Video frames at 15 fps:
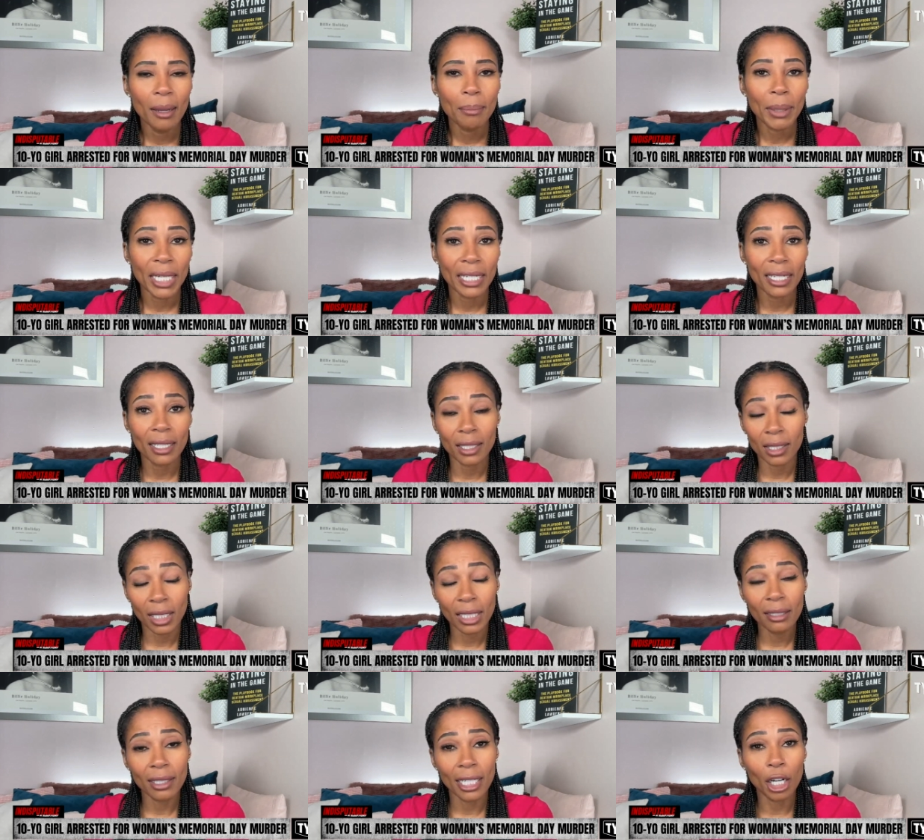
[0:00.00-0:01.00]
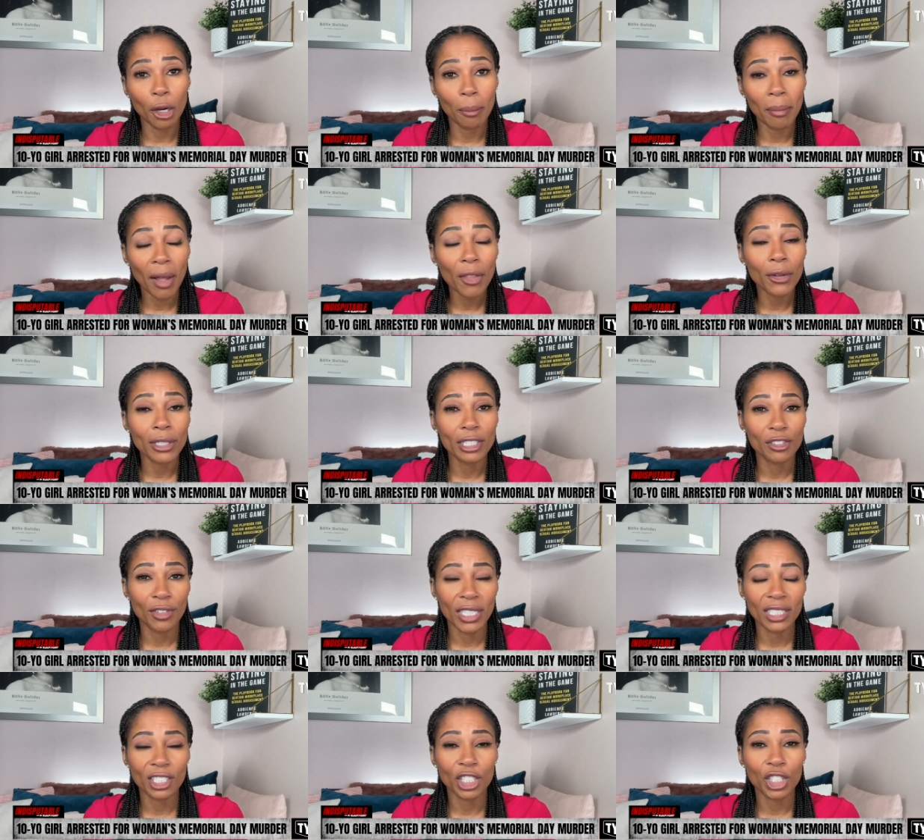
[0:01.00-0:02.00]
but clearly her mother is
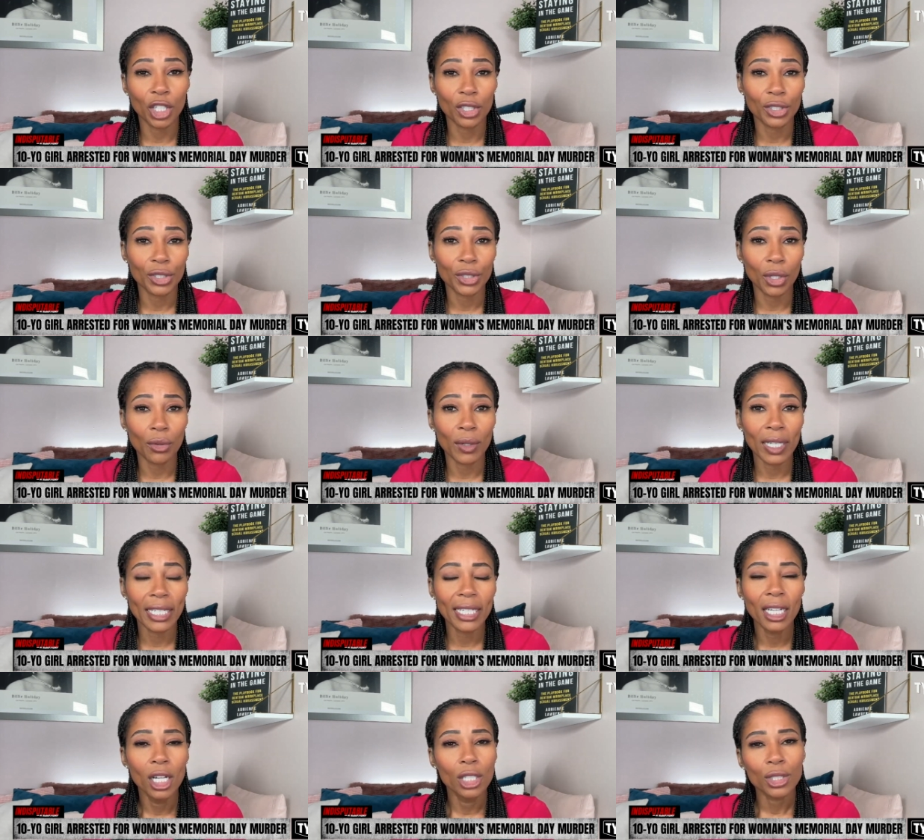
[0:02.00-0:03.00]
facing charges already.